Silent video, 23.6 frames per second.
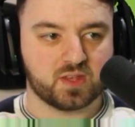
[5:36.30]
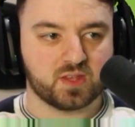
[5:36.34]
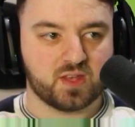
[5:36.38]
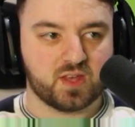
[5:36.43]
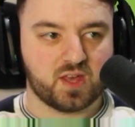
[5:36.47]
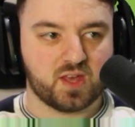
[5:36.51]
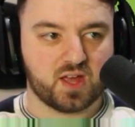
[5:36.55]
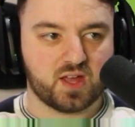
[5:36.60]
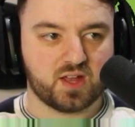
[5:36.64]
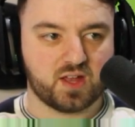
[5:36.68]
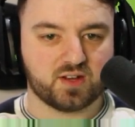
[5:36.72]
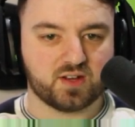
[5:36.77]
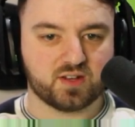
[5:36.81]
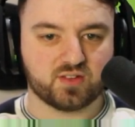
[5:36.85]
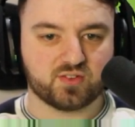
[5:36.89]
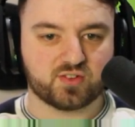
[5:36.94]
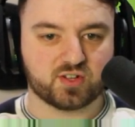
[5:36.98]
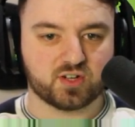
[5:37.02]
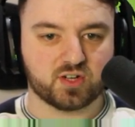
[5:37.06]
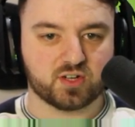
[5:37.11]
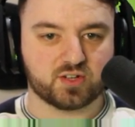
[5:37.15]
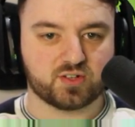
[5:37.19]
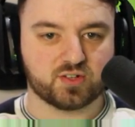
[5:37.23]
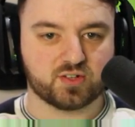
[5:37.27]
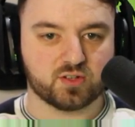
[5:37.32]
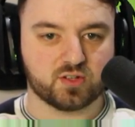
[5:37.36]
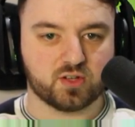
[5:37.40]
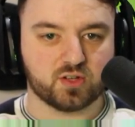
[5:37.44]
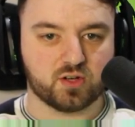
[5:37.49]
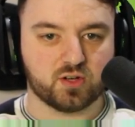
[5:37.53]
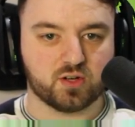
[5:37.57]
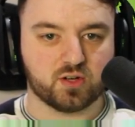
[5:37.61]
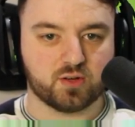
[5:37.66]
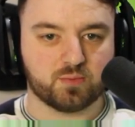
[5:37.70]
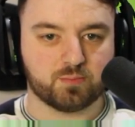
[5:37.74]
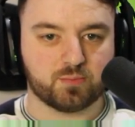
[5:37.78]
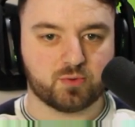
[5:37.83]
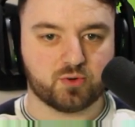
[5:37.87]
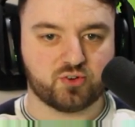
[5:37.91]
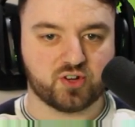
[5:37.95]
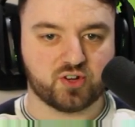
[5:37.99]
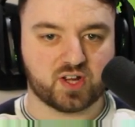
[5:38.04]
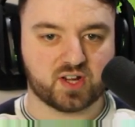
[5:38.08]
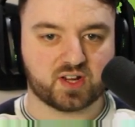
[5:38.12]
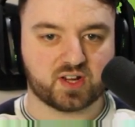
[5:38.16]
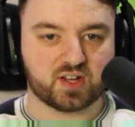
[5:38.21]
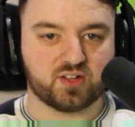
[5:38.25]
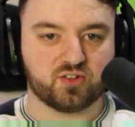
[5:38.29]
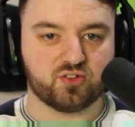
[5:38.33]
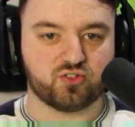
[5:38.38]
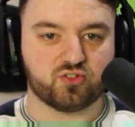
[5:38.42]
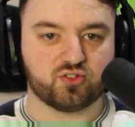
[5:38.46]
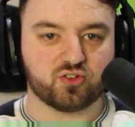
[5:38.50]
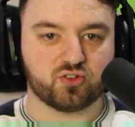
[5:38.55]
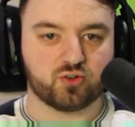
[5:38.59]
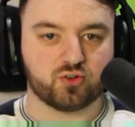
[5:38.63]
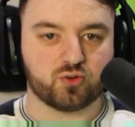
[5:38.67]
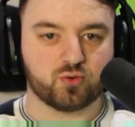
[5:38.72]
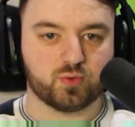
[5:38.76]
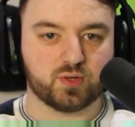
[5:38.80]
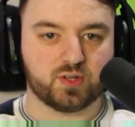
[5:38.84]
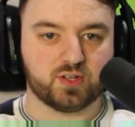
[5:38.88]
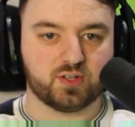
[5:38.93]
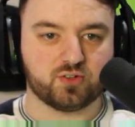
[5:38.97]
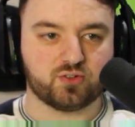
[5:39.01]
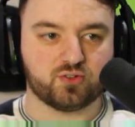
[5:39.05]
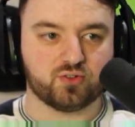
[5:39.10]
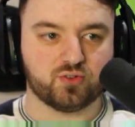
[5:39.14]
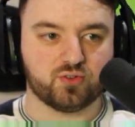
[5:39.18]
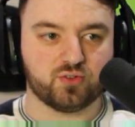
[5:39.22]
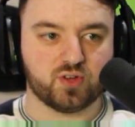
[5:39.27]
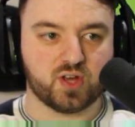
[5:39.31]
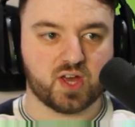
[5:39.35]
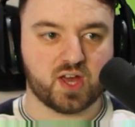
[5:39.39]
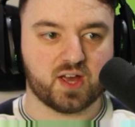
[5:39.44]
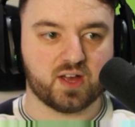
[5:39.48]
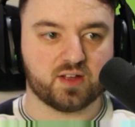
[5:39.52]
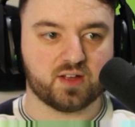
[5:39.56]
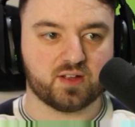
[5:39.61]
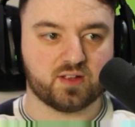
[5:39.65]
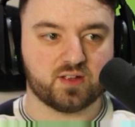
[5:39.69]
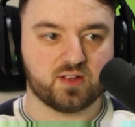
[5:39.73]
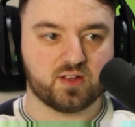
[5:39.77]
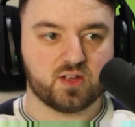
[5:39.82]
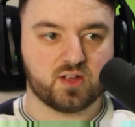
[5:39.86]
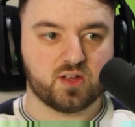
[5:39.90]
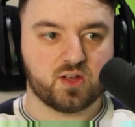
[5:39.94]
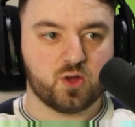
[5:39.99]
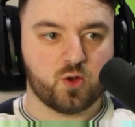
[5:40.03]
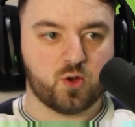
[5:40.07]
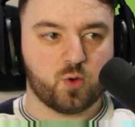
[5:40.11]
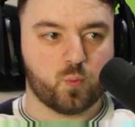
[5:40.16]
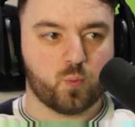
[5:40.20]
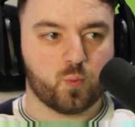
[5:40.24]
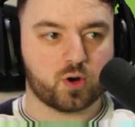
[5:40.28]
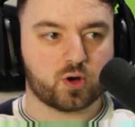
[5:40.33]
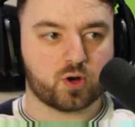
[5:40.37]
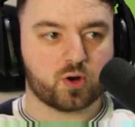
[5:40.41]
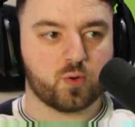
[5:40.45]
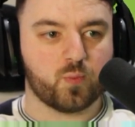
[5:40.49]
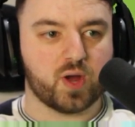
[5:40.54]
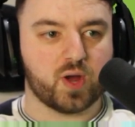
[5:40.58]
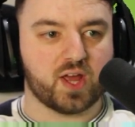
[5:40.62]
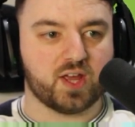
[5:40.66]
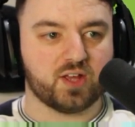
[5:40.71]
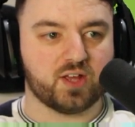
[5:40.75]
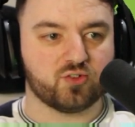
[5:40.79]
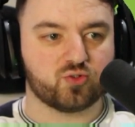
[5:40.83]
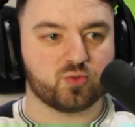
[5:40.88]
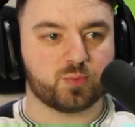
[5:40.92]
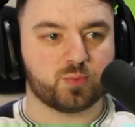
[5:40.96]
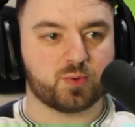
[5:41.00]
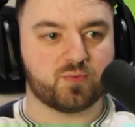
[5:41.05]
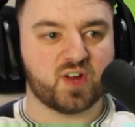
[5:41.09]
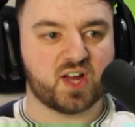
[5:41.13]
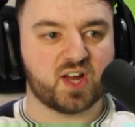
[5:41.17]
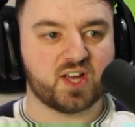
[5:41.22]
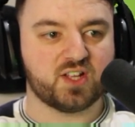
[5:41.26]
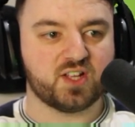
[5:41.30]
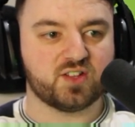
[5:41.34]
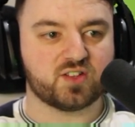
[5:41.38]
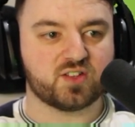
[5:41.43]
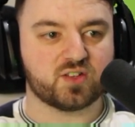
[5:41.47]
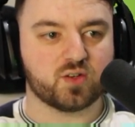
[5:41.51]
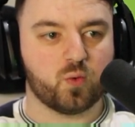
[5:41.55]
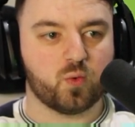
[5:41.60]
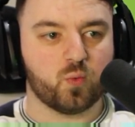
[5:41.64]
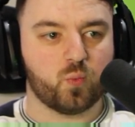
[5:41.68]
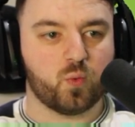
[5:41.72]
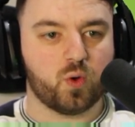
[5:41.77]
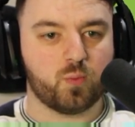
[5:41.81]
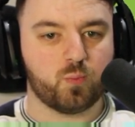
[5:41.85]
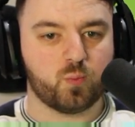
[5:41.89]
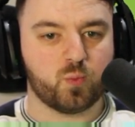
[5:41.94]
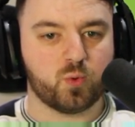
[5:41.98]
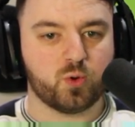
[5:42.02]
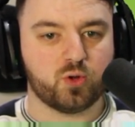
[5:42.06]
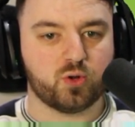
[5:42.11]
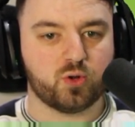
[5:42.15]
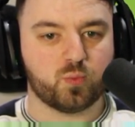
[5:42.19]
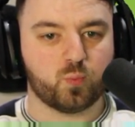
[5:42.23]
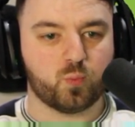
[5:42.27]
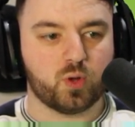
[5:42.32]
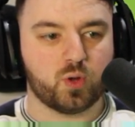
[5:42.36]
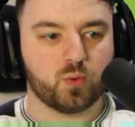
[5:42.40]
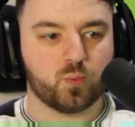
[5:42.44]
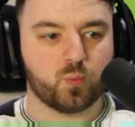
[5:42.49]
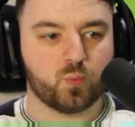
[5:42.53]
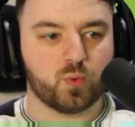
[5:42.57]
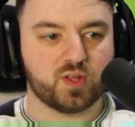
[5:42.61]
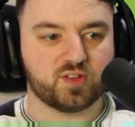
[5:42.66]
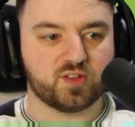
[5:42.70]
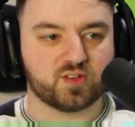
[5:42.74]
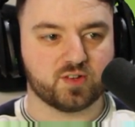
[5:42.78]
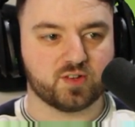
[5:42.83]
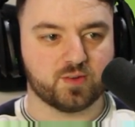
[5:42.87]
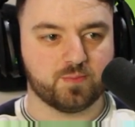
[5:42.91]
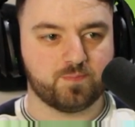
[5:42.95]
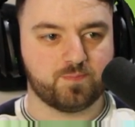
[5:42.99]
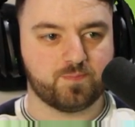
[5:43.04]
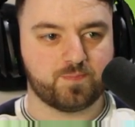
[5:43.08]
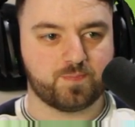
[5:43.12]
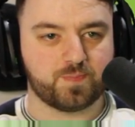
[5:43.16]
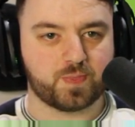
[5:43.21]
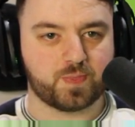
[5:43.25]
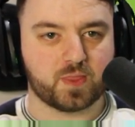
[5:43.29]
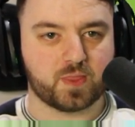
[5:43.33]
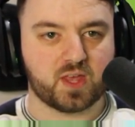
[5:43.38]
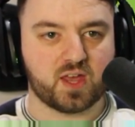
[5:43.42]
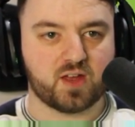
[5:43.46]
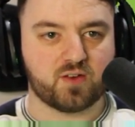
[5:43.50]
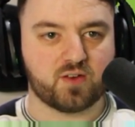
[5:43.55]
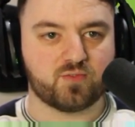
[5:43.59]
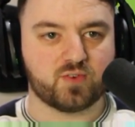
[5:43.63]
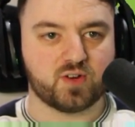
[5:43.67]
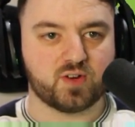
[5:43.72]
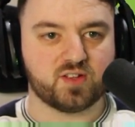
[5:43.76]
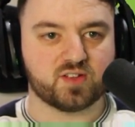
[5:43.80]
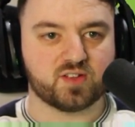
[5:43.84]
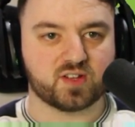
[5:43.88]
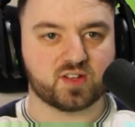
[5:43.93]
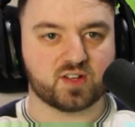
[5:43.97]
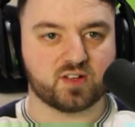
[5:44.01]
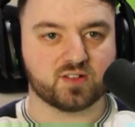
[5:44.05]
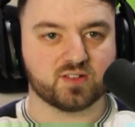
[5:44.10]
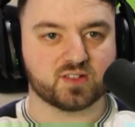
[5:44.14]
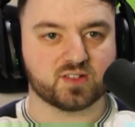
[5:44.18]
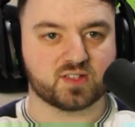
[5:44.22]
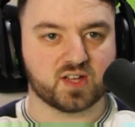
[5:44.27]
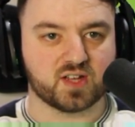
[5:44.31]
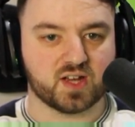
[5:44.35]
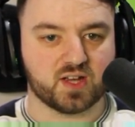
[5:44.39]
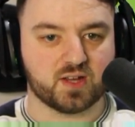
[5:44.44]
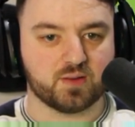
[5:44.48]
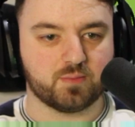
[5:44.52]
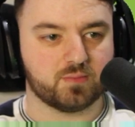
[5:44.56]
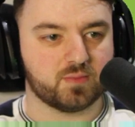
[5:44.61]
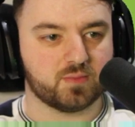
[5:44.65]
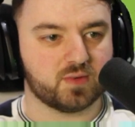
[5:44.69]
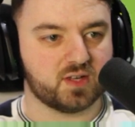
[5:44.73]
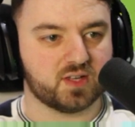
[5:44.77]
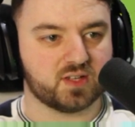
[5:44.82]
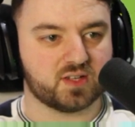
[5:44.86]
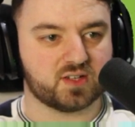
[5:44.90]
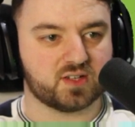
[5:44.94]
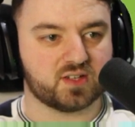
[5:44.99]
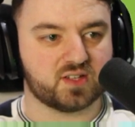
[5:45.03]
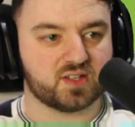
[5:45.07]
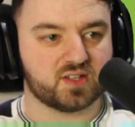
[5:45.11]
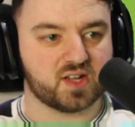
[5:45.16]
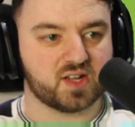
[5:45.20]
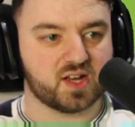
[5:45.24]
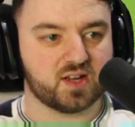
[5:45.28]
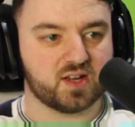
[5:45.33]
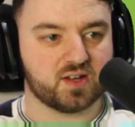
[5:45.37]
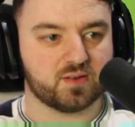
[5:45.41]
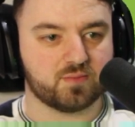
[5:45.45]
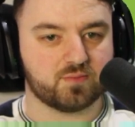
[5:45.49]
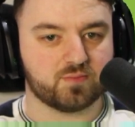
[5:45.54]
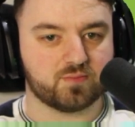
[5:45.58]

And this little lumberjack is going to uh, work away. So provides one wood and one wisdom every single time it uh,